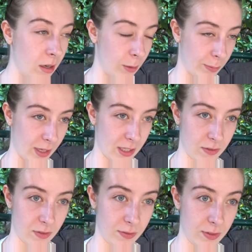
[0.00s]
our plans
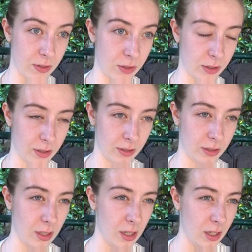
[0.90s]
for the future,
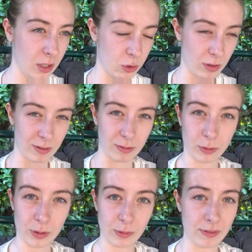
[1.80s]

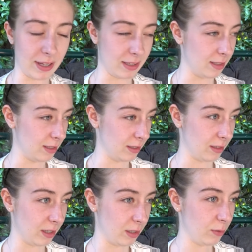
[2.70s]
travel that we've had to
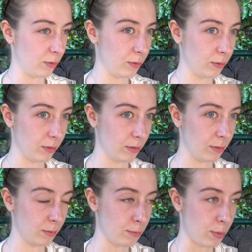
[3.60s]
kind of
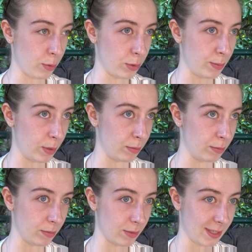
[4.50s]

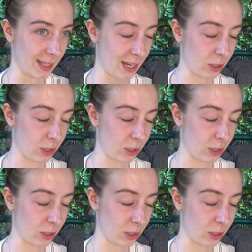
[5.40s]
postpone /